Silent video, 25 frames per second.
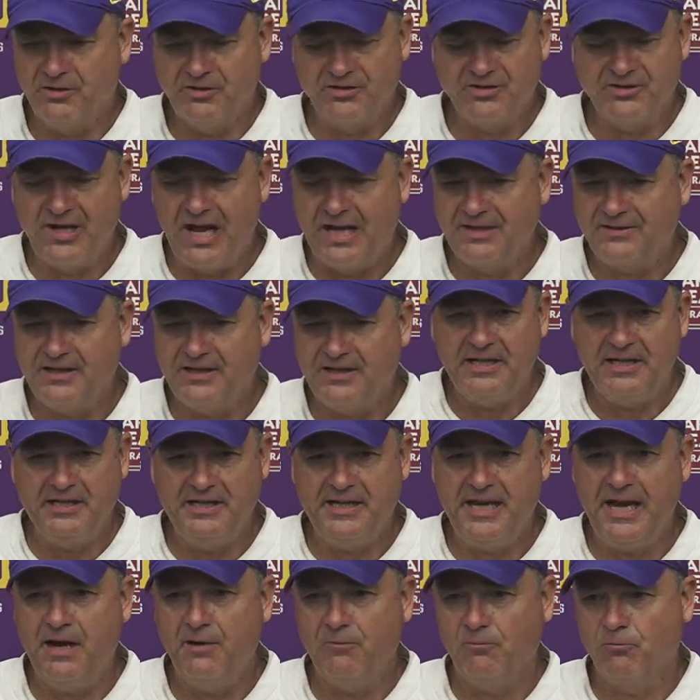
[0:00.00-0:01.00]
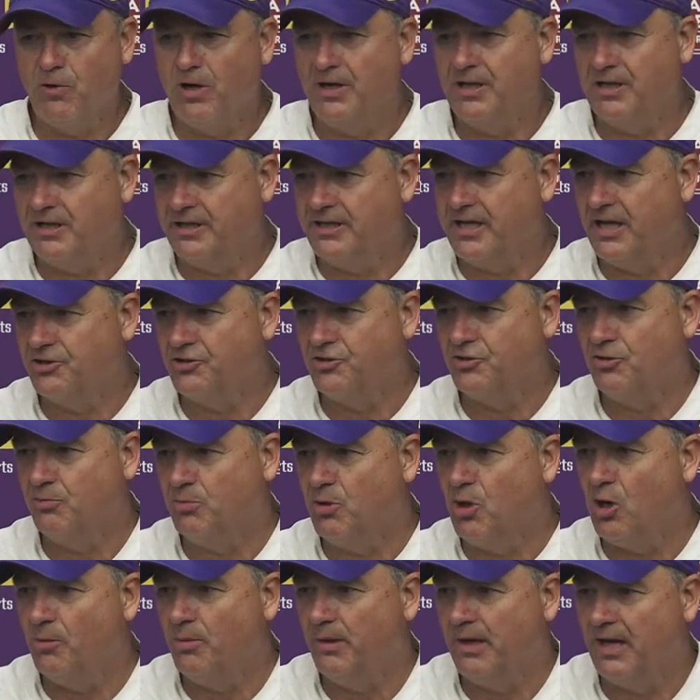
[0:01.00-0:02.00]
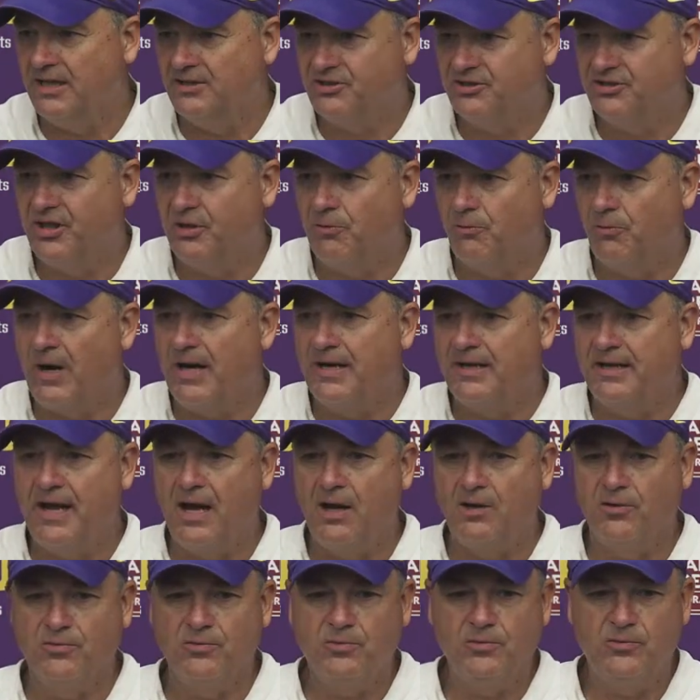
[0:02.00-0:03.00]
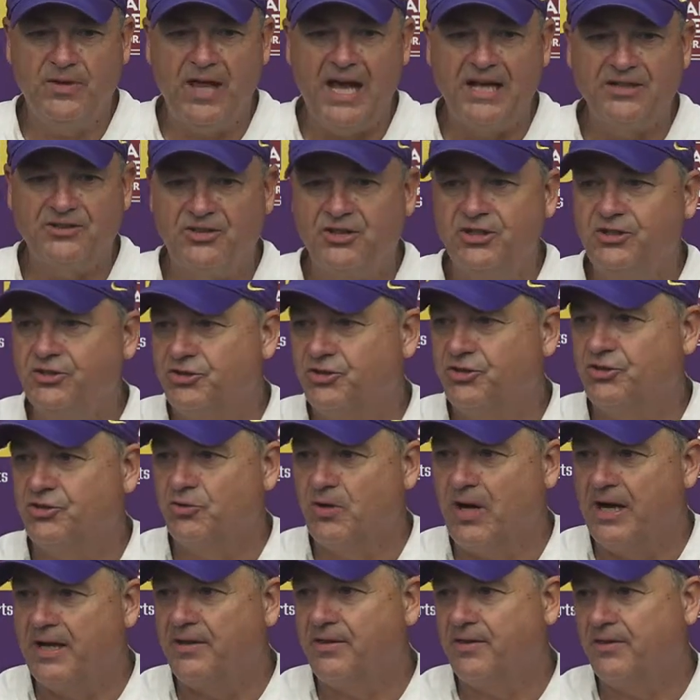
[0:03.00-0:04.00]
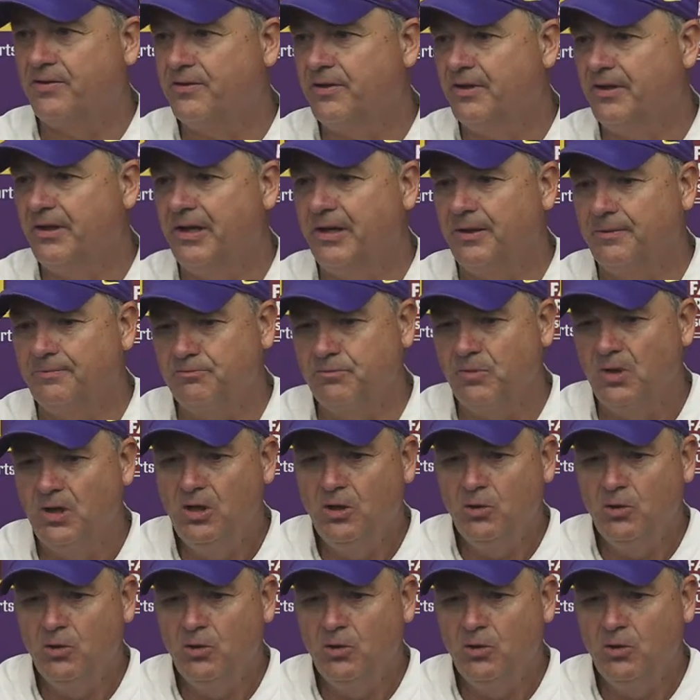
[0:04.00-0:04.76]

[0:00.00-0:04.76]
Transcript: It's not can't run and catch the ball, but I'd say right now that's his strength, um,